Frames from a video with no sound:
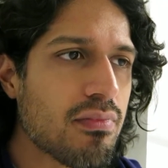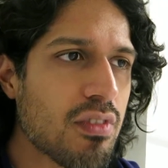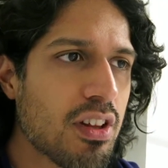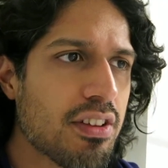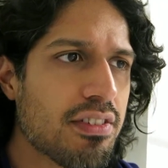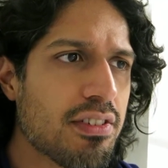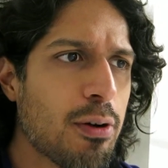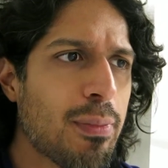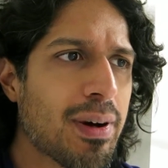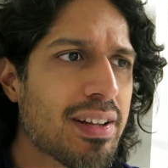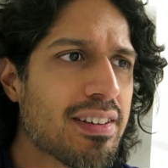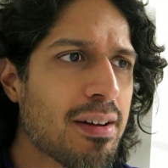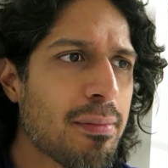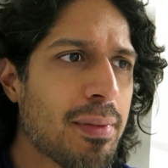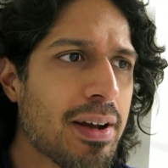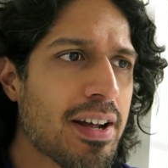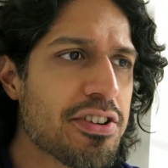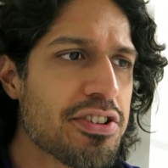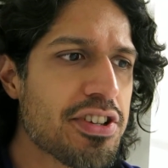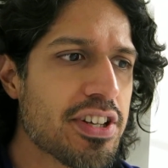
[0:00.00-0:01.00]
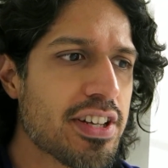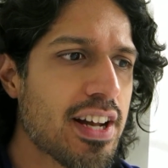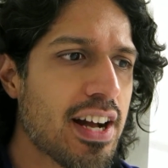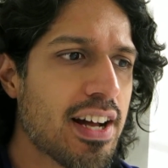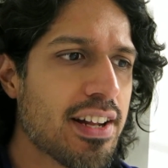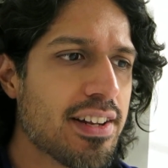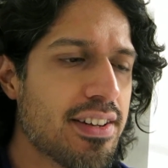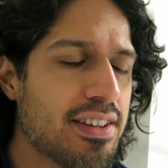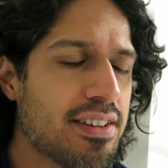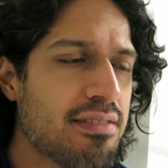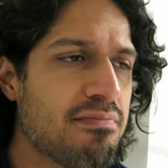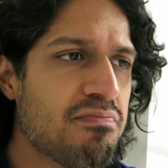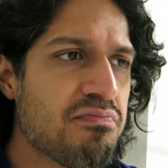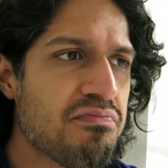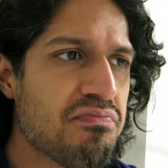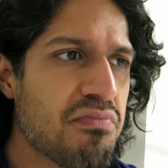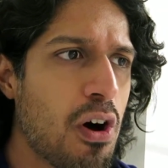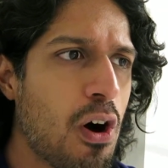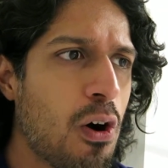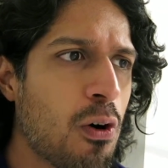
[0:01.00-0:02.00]
So by the time I actually got
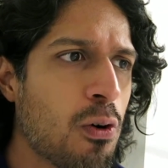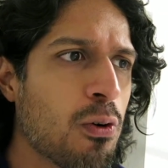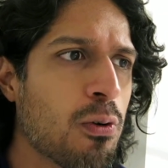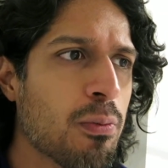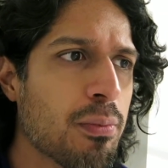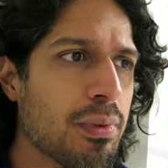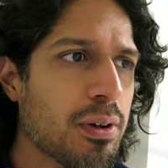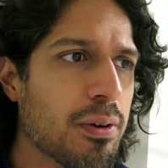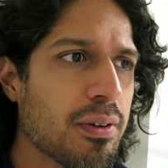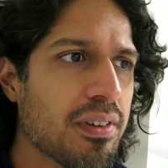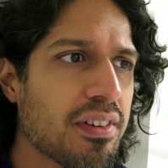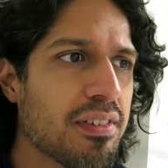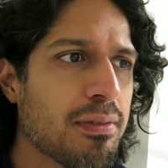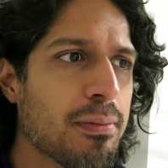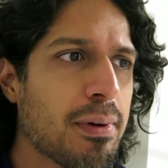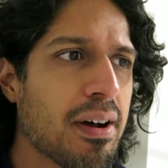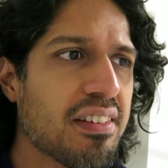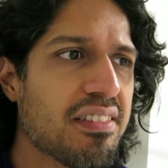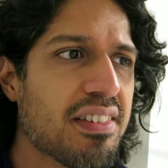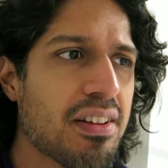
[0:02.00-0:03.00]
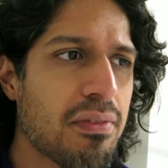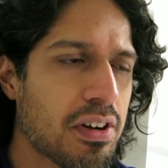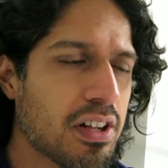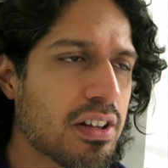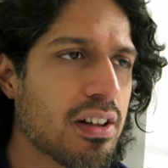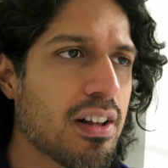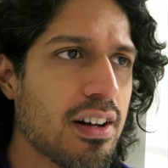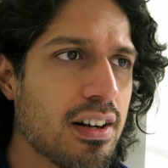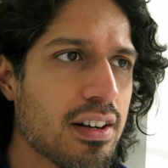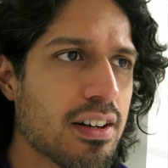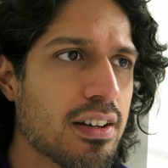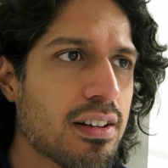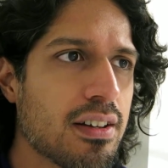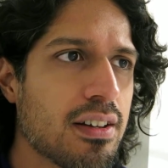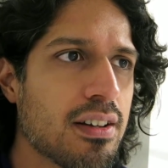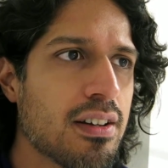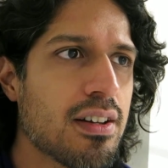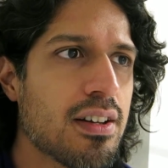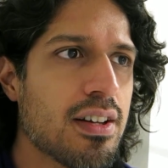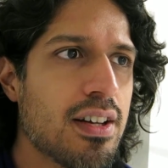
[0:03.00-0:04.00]
home, it was about 7 o'clock,
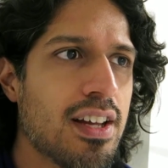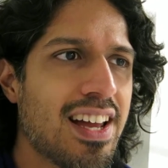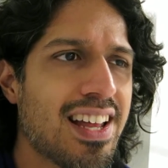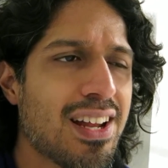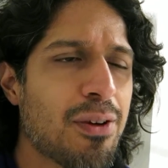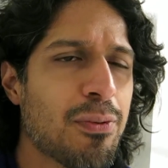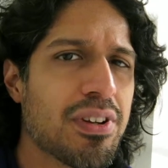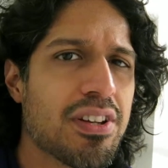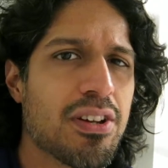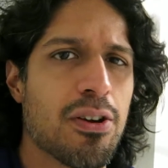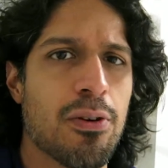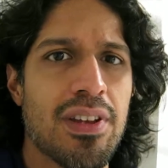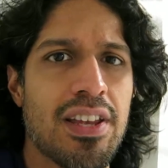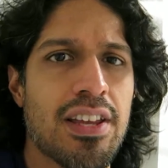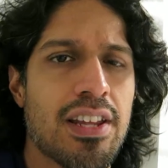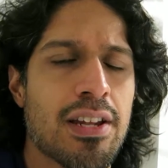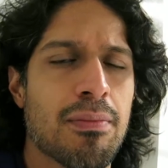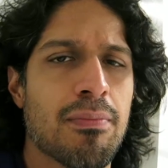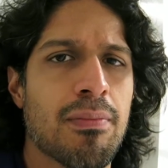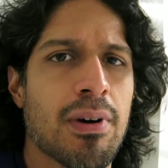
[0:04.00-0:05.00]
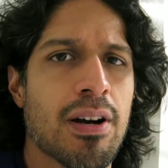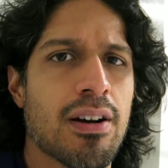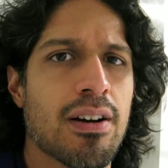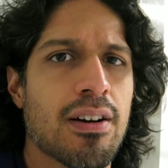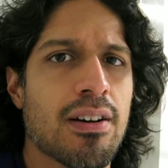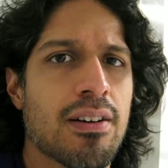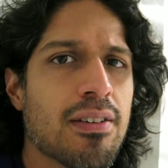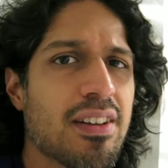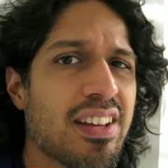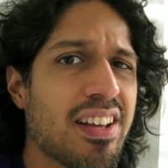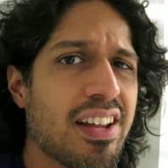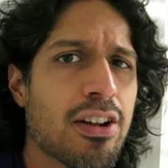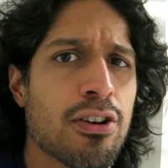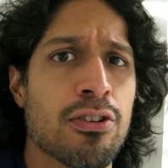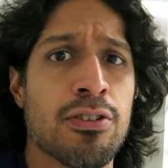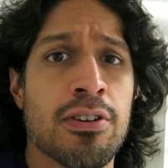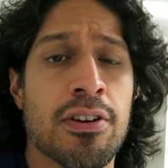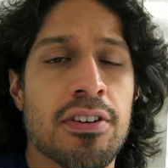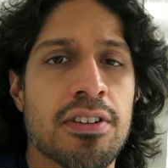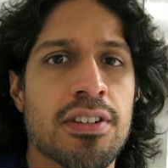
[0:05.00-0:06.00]
and I went to go eat at
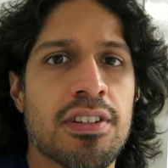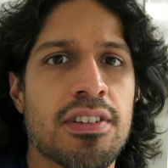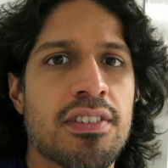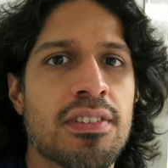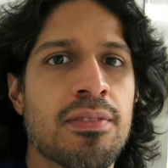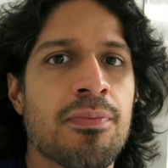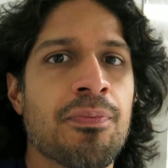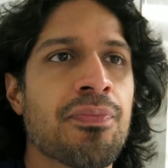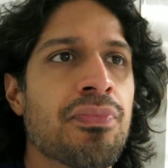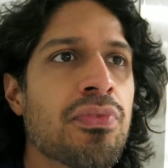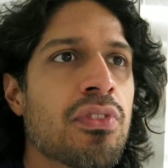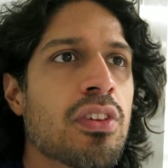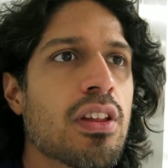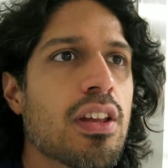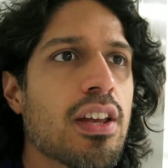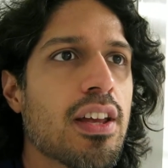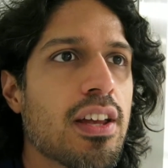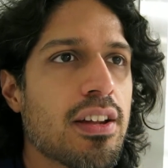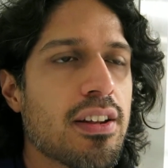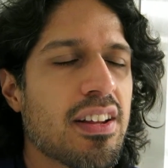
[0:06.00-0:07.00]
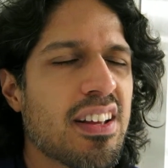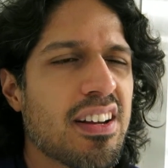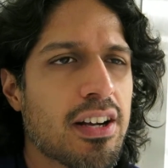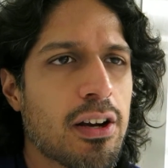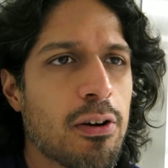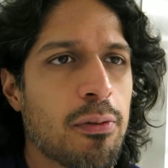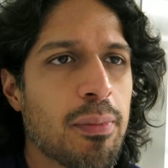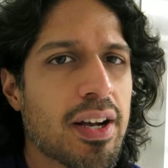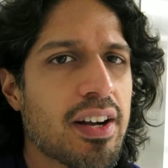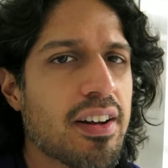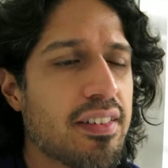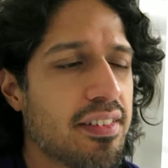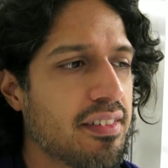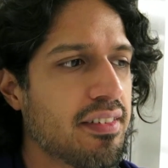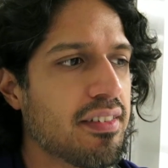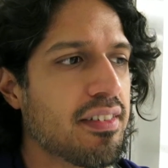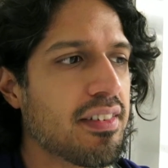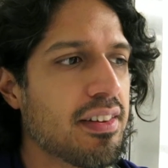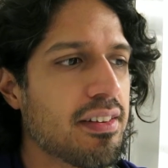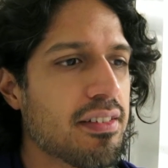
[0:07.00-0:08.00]
Herrera's and hung out with my
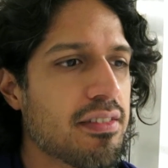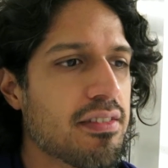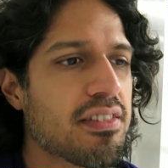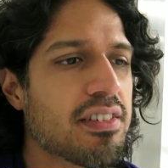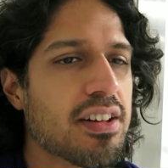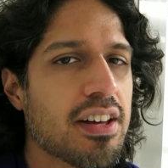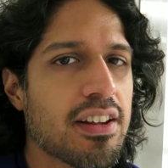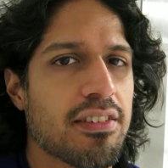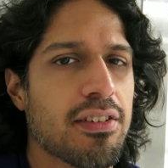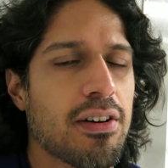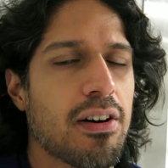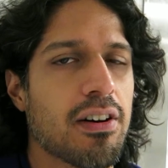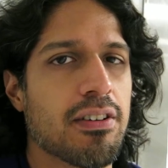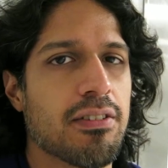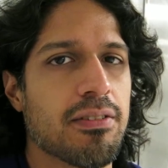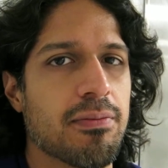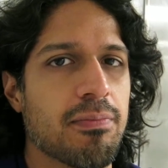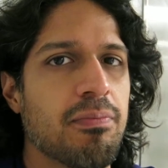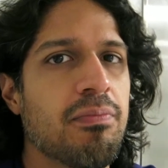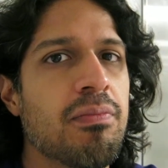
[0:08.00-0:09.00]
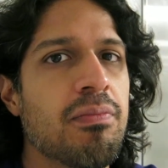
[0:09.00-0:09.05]
cousins and just kind of talked to them,